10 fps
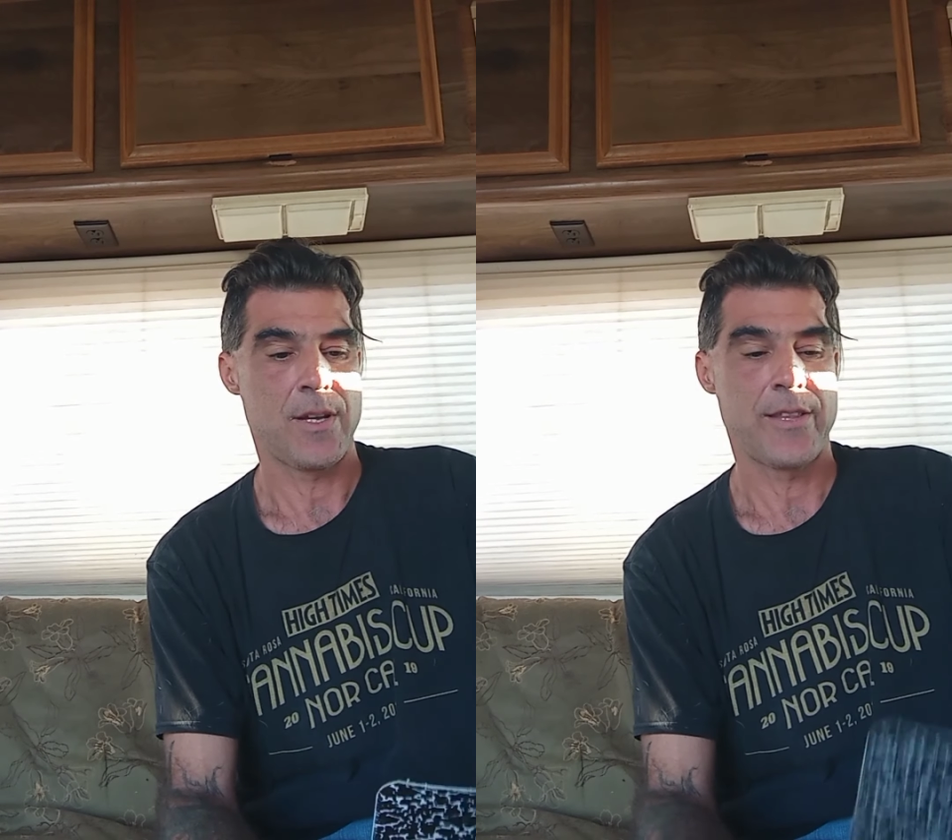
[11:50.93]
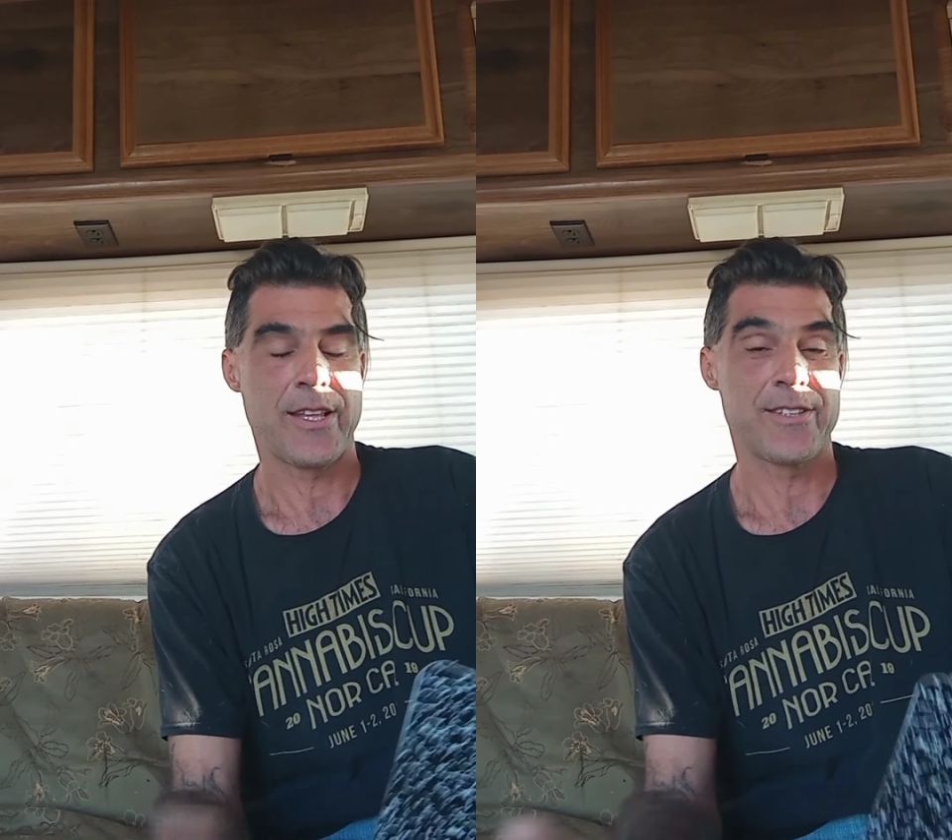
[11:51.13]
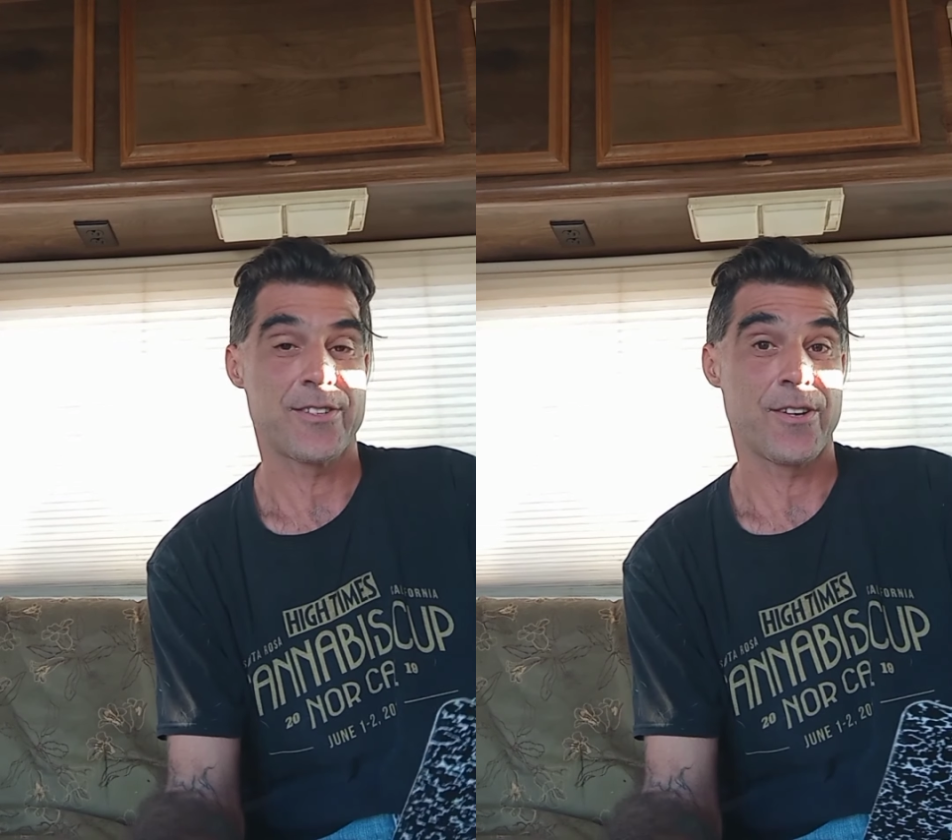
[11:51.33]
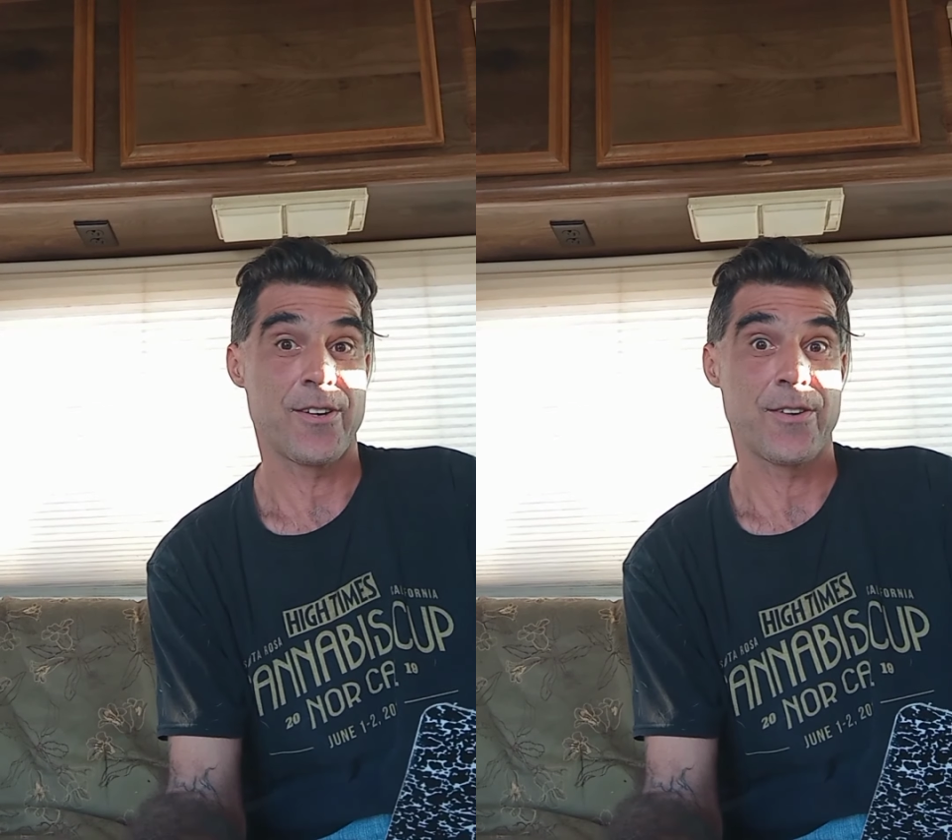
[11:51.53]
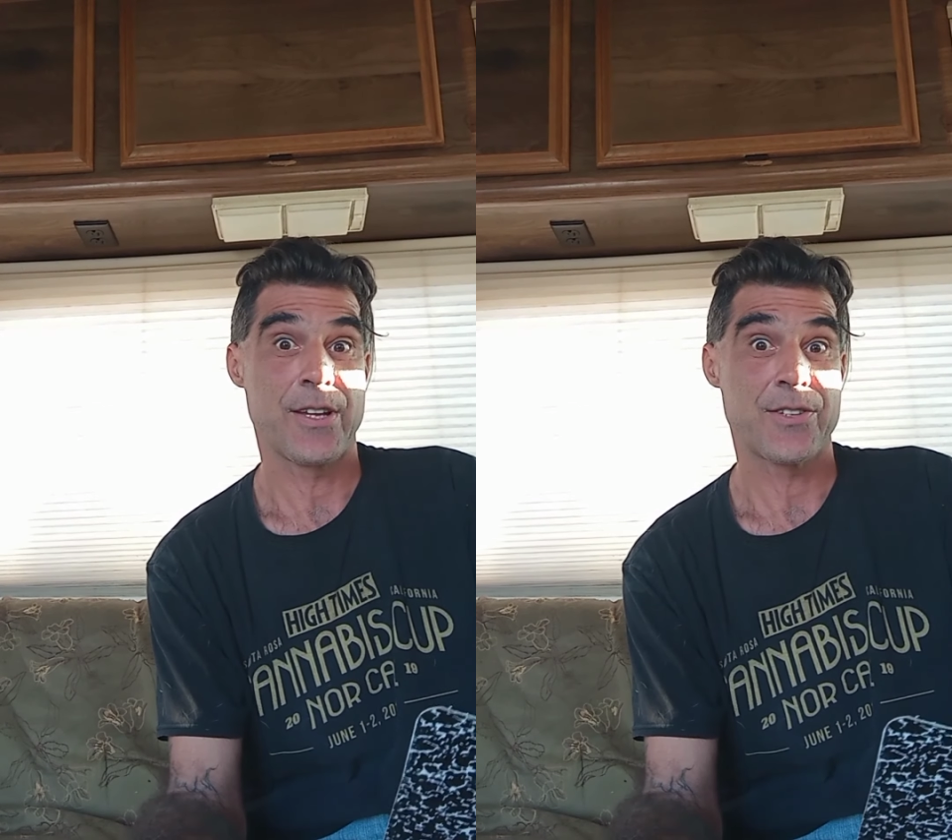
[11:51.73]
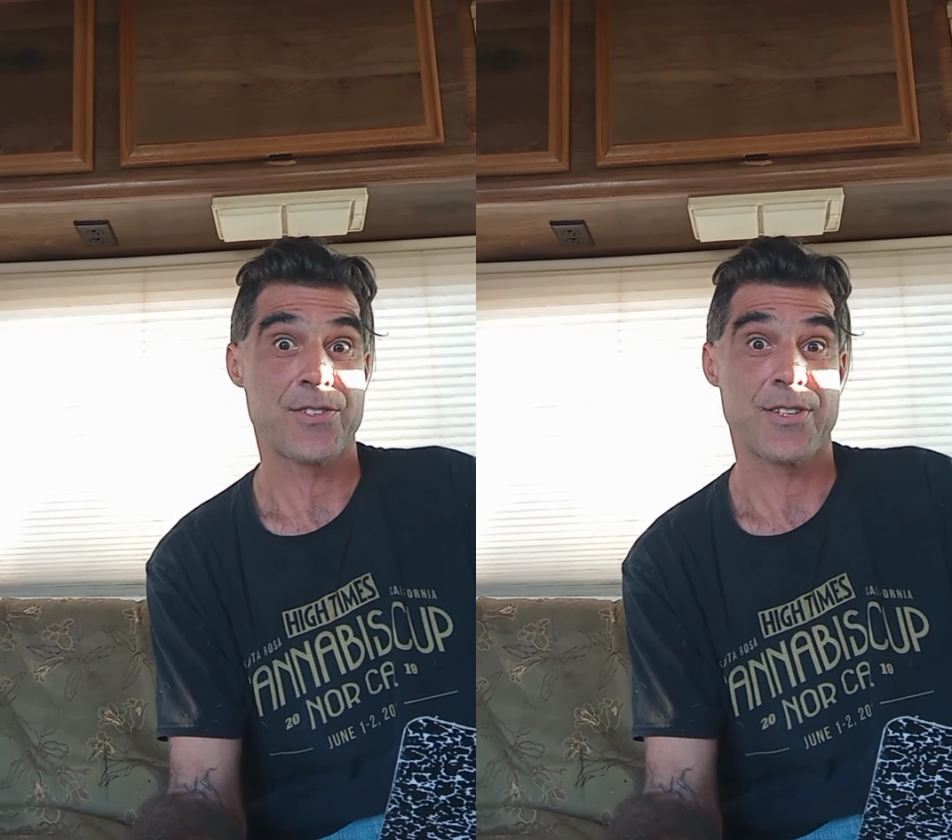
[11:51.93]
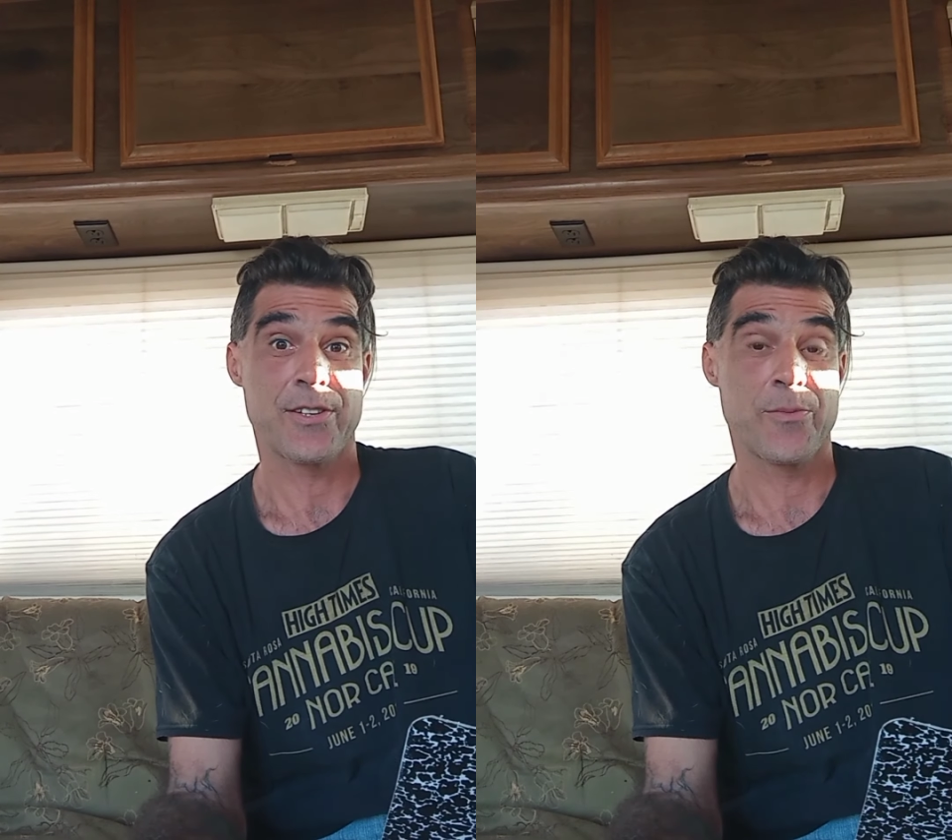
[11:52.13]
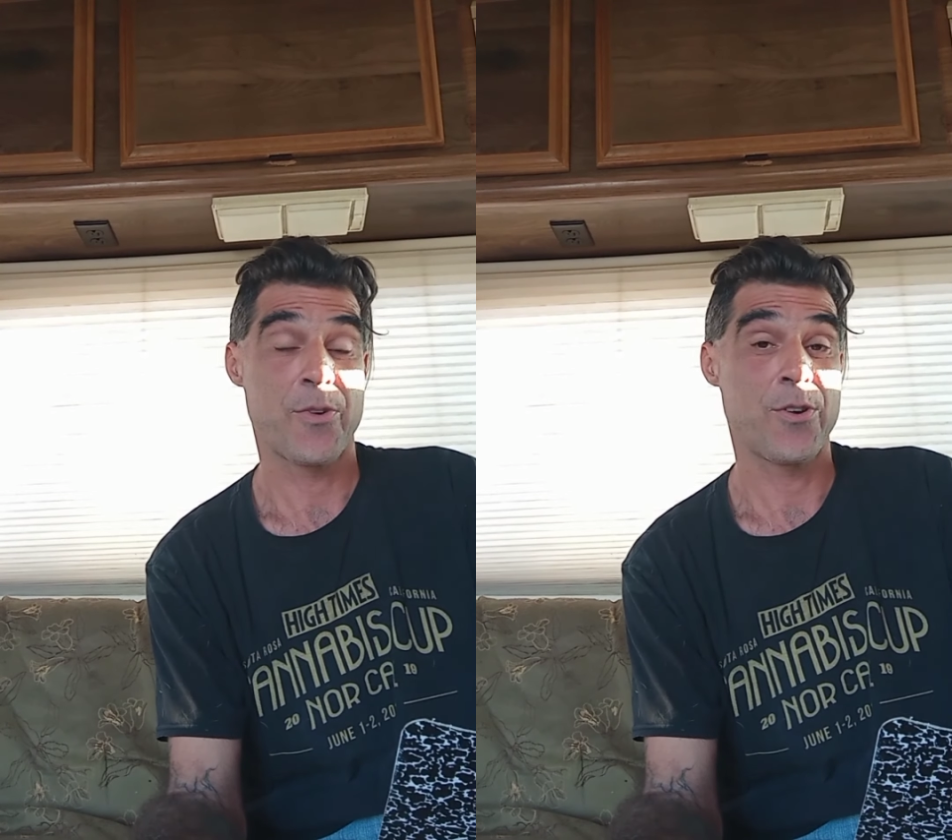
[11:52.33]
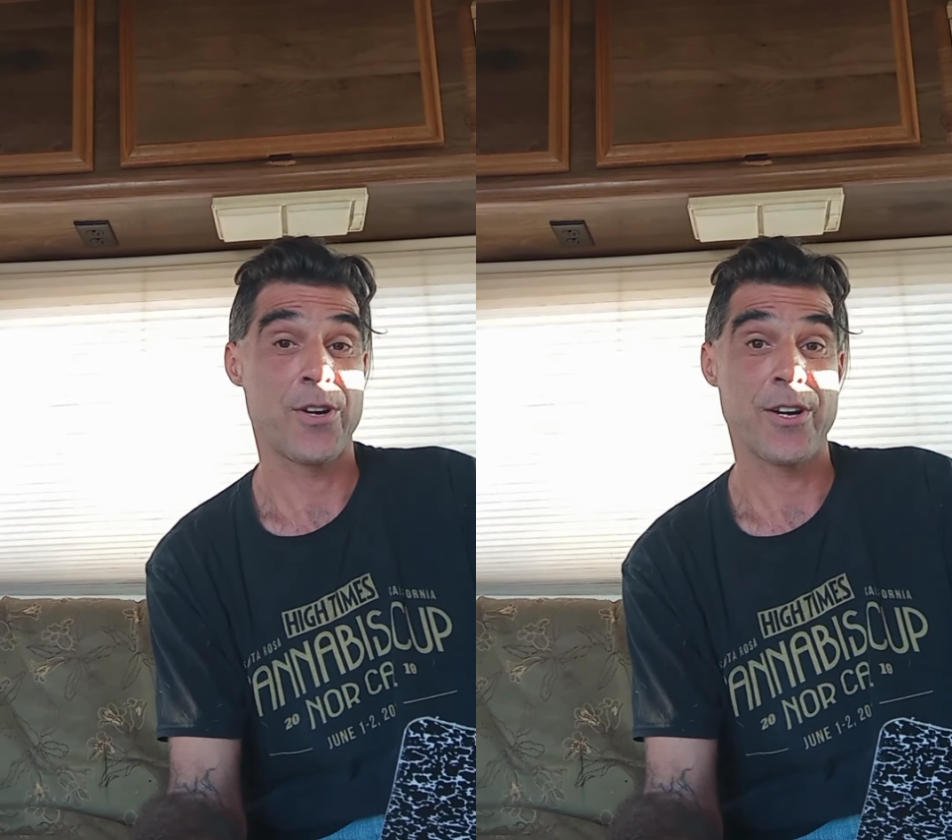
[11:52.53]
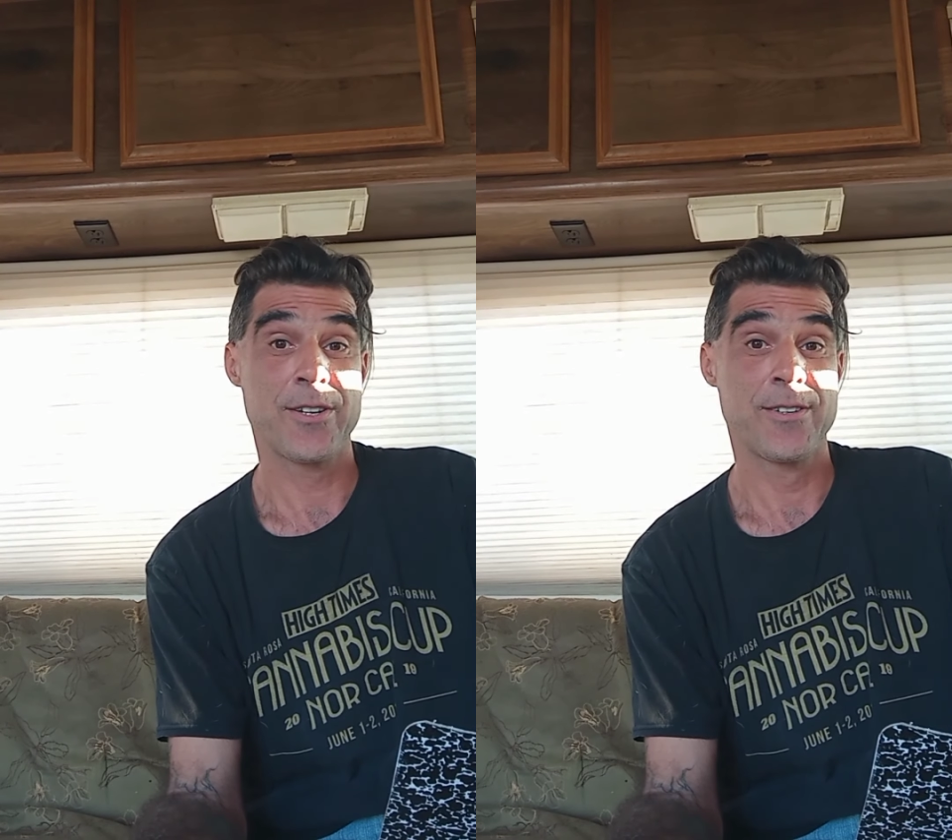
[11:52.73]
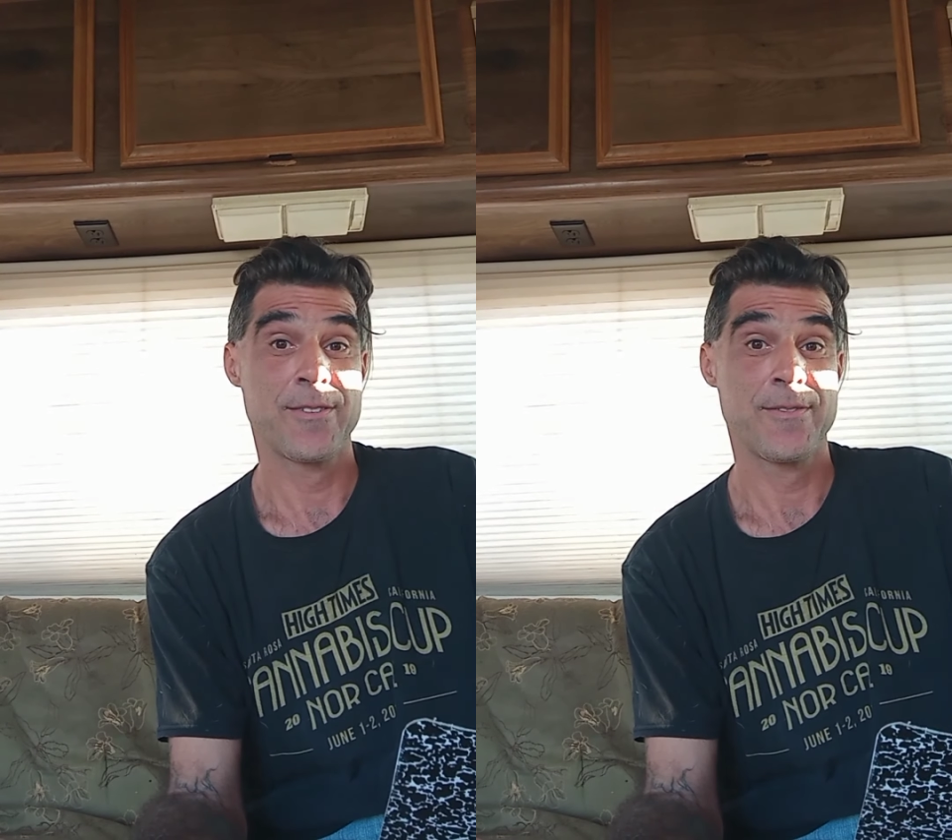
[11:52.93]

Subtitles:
And then so there's still more,